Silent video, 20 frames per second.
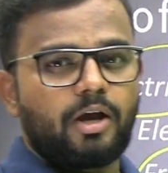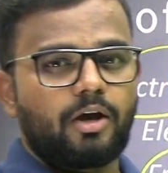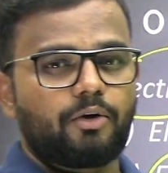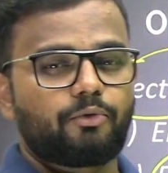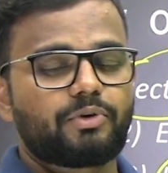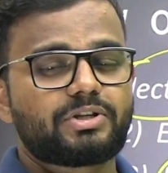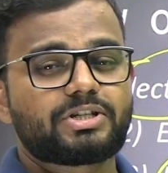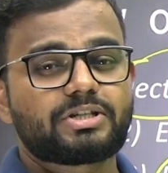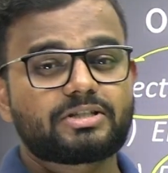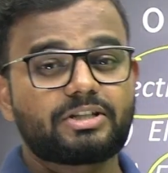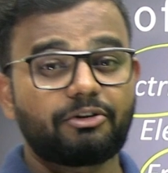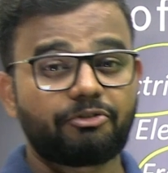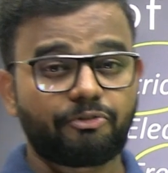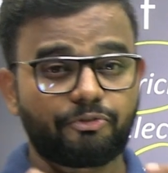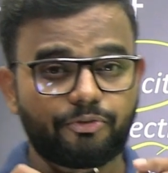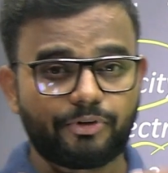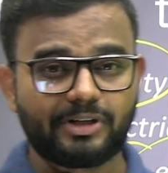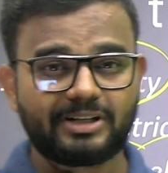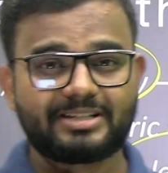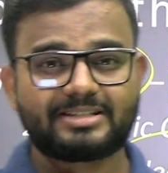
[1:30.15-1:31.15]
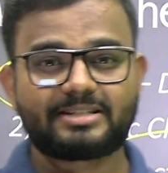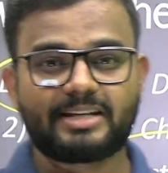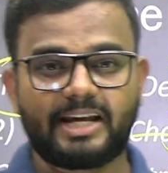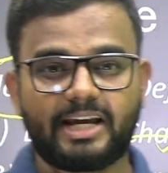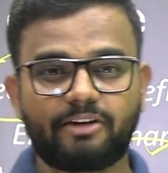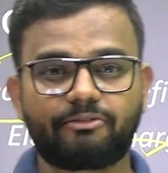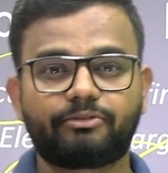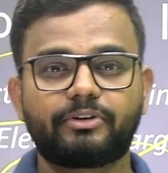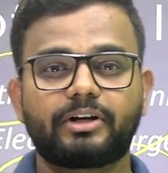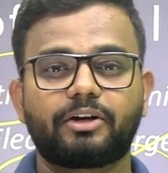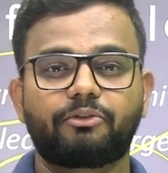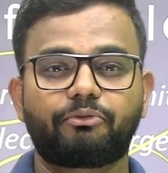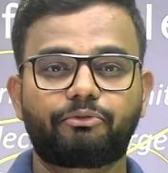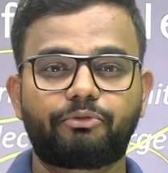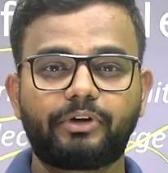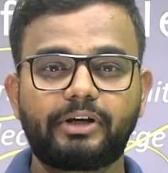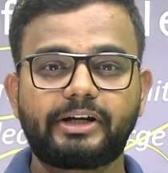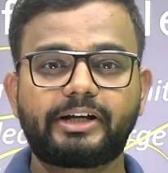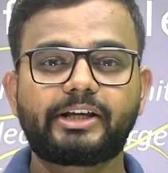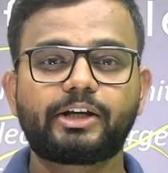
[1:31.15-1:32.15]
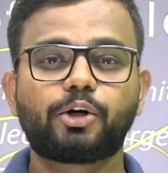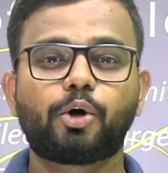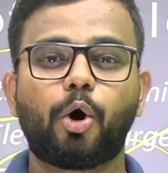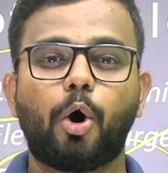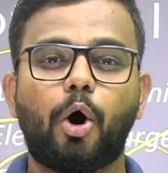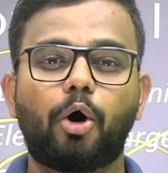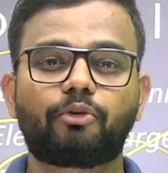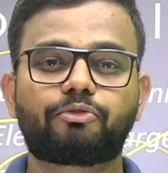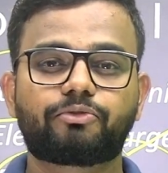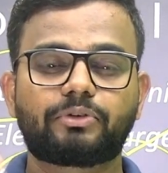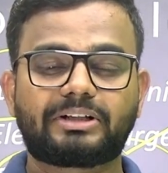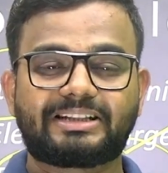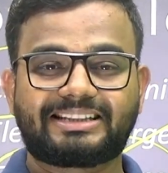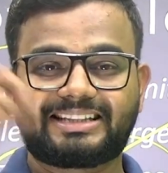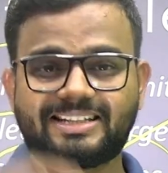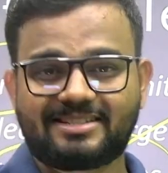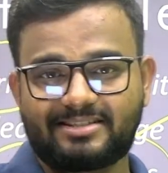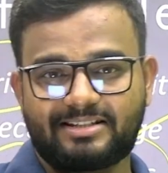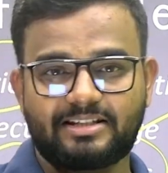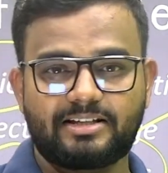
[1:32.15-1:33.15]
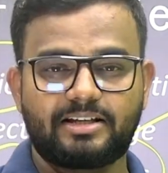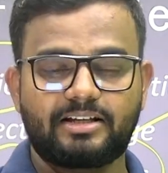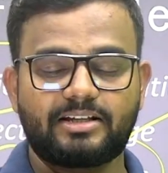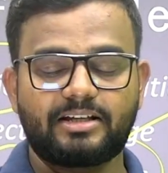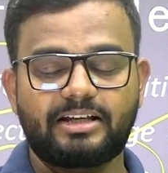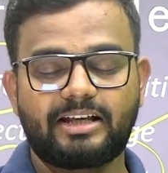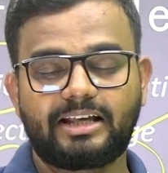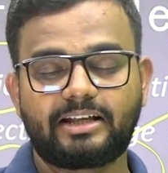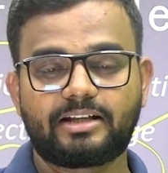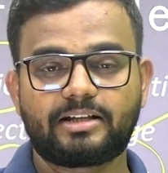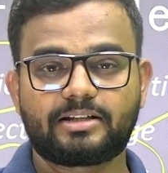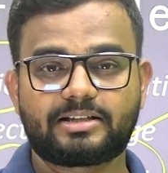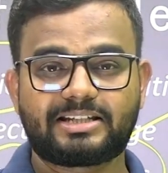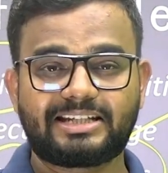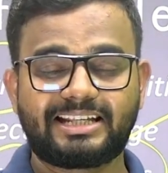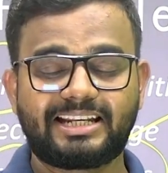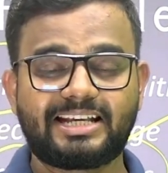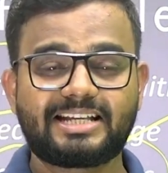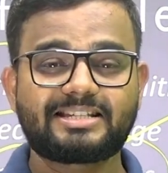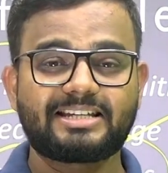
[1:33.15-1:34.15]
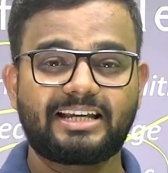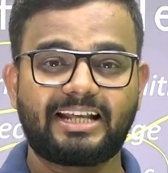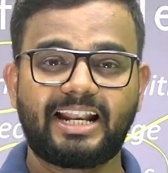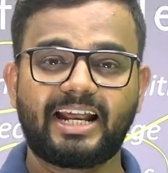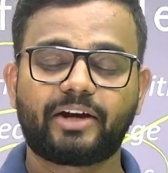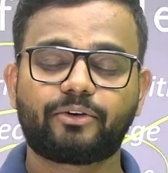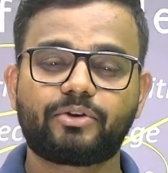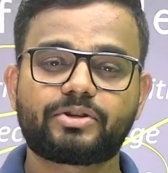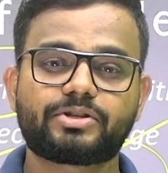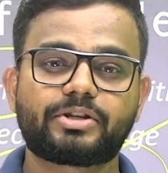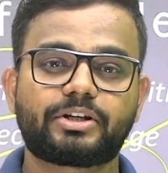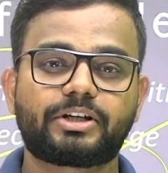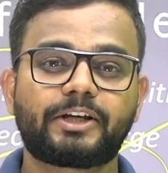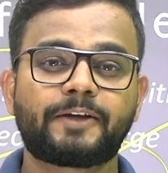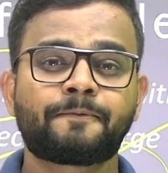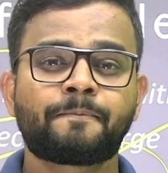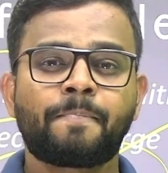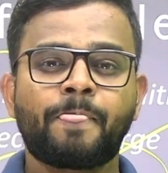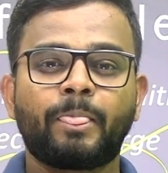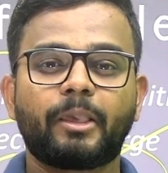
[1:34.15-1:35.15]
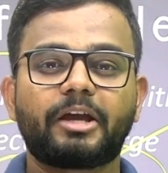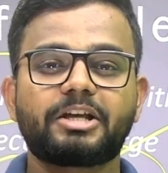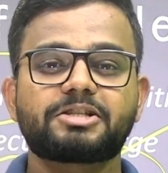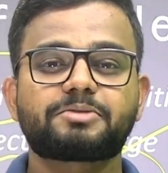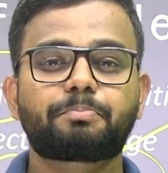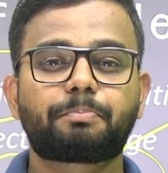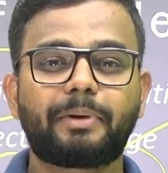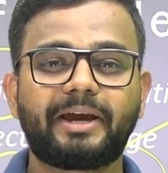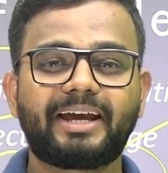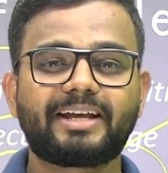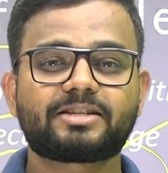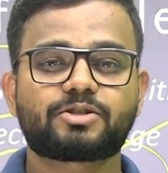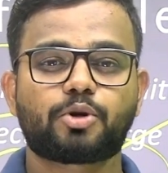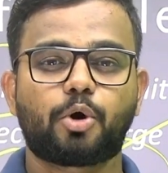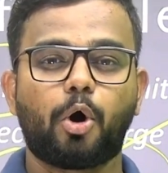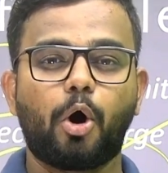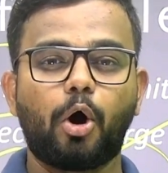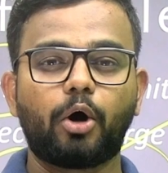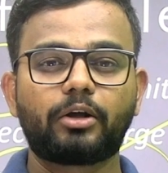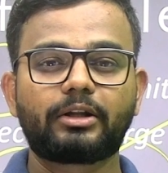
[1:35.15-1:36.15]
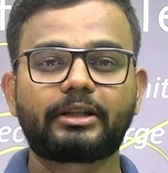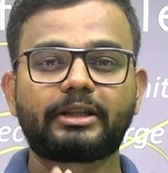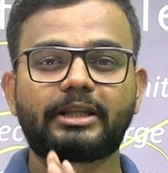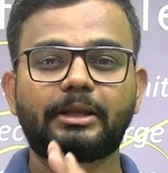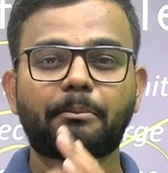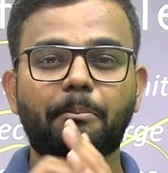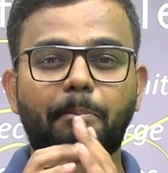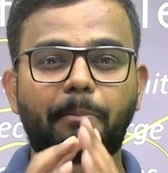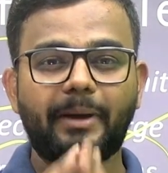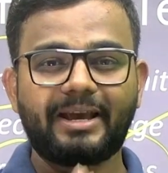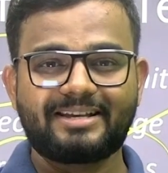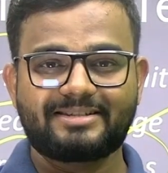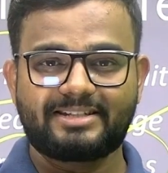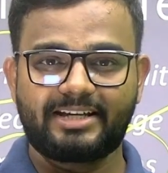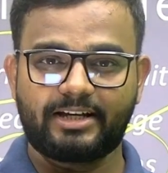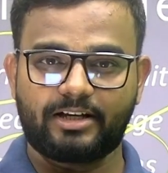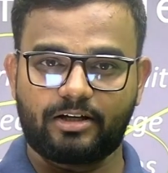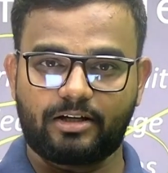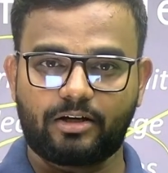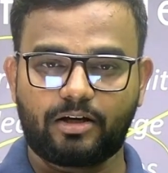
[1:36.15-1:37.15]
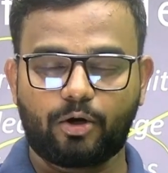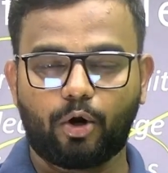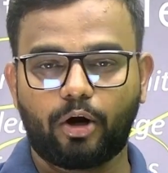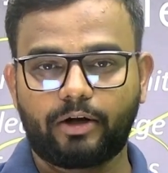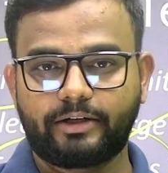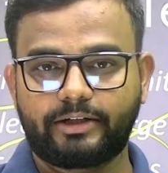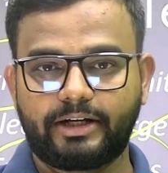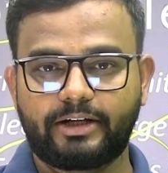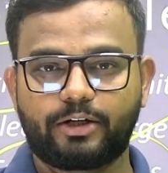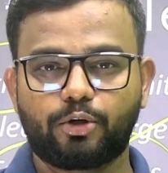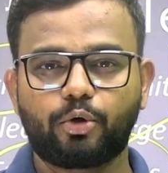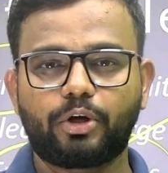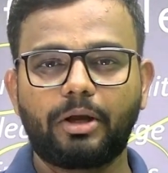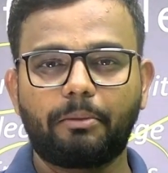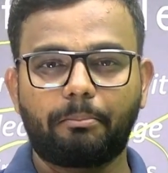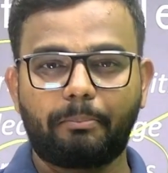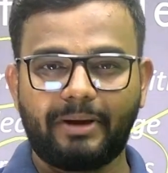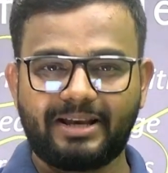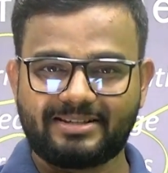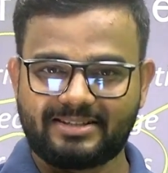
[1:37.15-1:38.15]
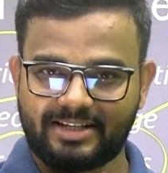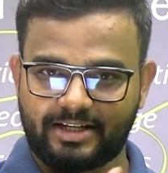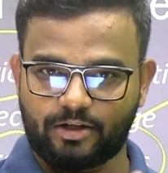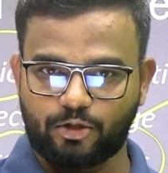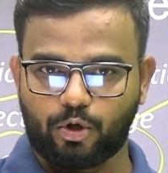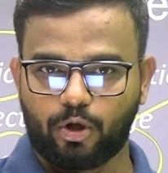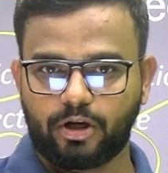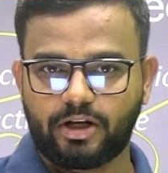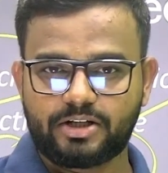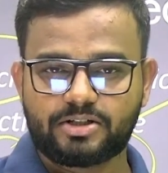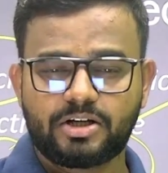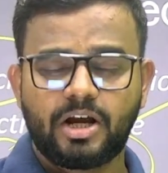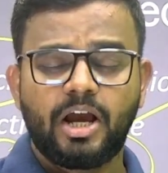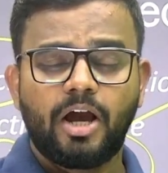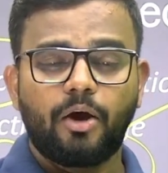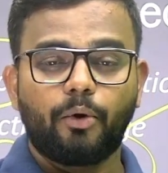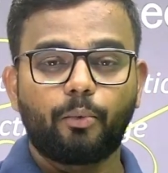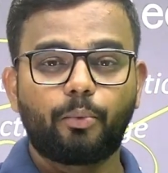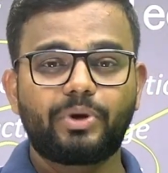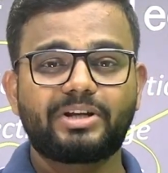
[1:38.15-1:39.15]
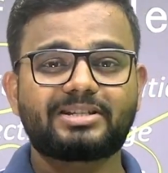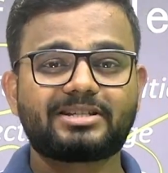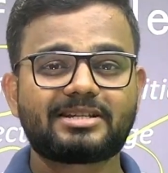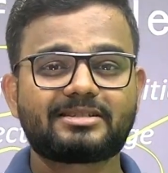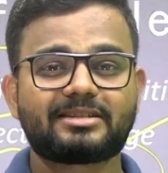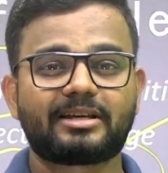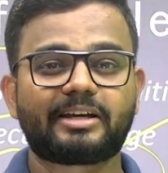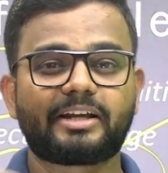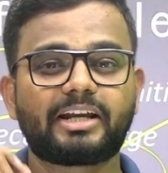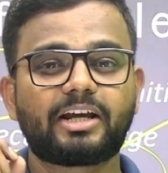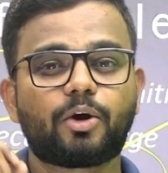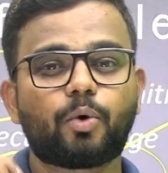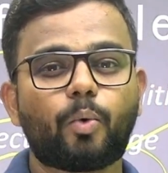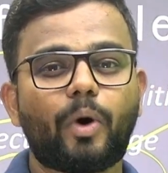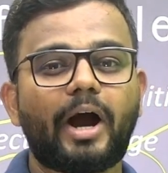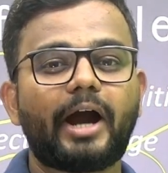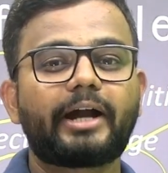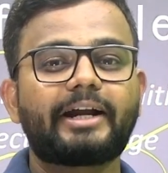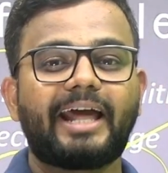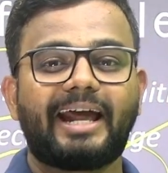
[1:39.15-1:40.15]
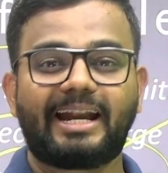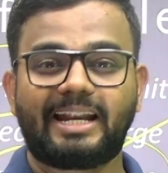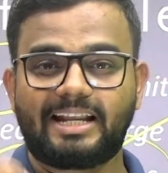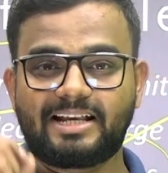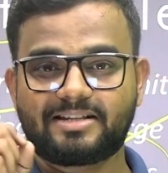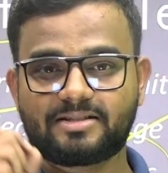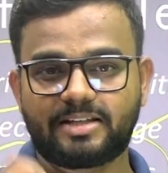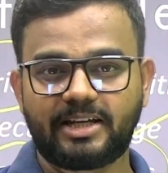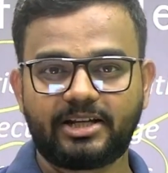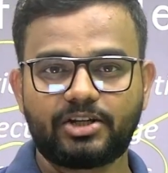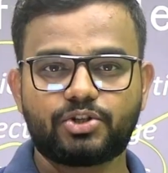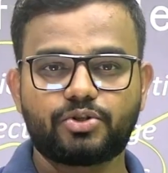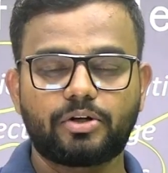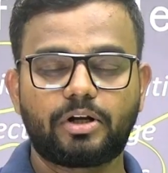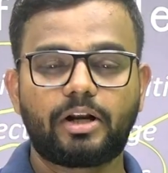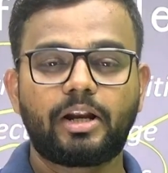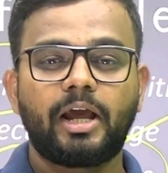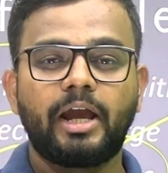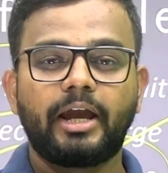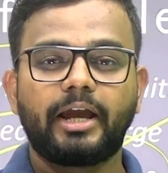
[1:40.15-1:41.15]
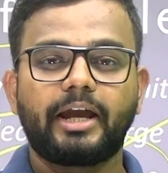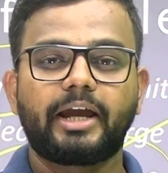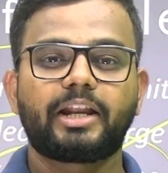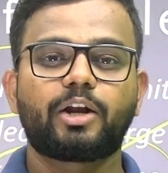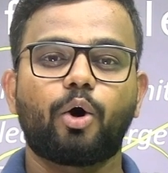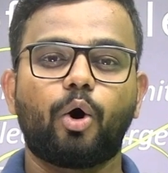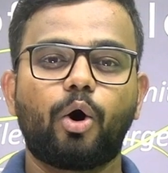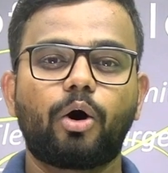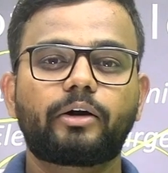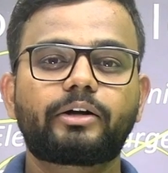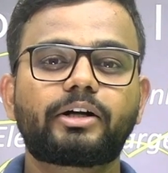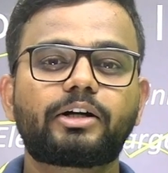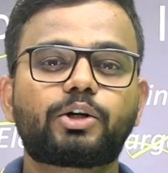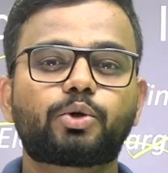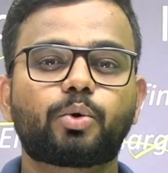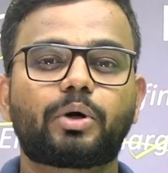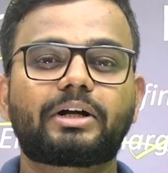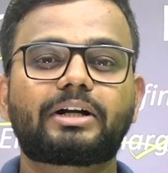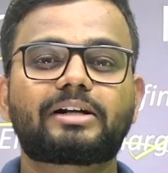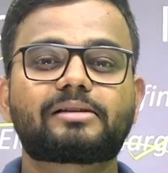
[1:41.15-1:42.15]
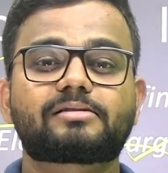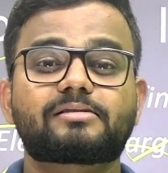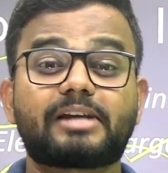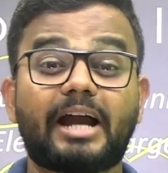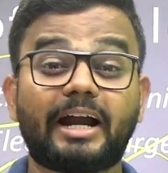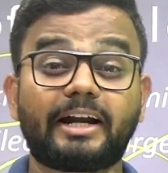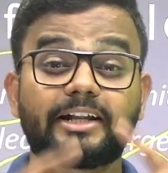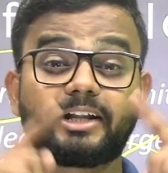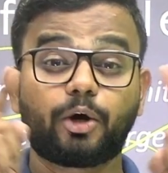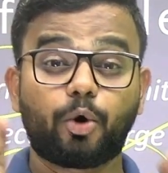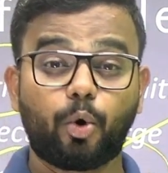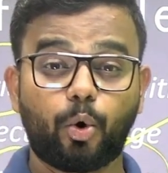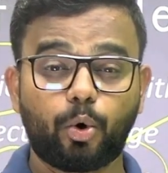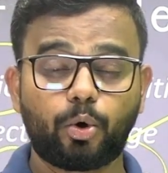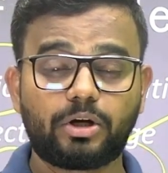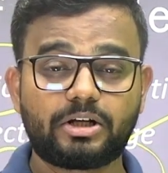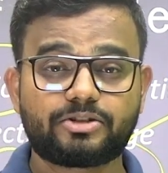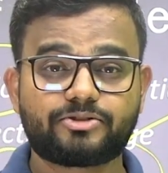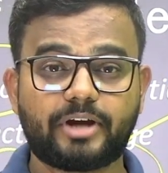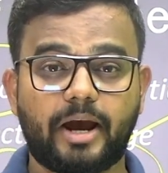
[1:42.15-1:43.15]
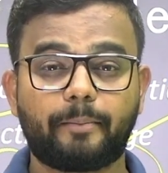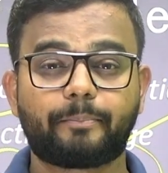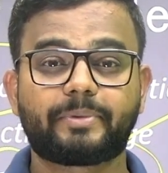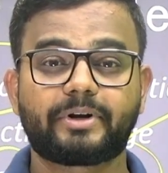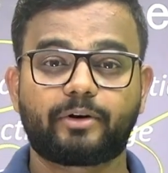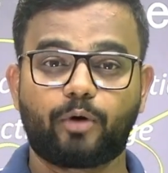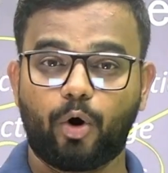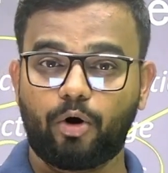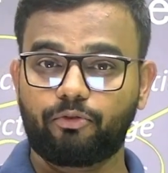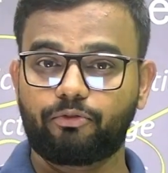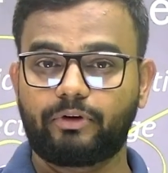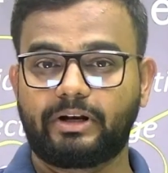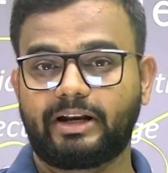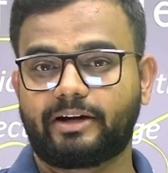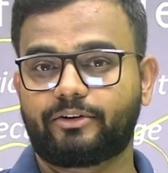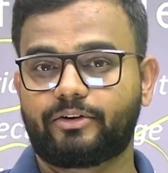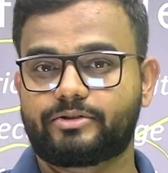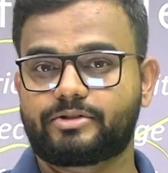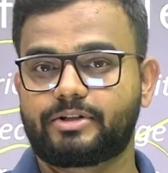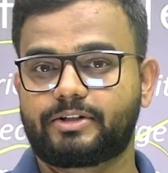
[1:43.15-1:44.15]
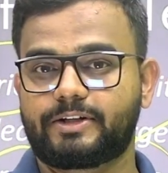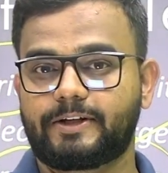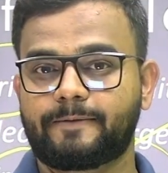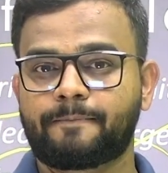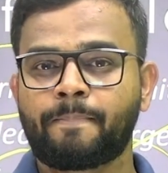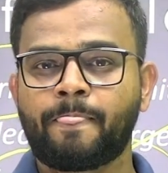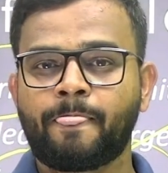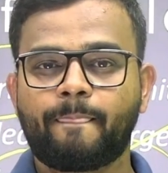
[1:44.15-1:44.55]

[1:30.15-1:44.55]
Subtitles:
which is the first ever video of this series electricity, is based on the basic content, okay, basic knowledge which is required and essential in order to understand the whole chapter of electricity.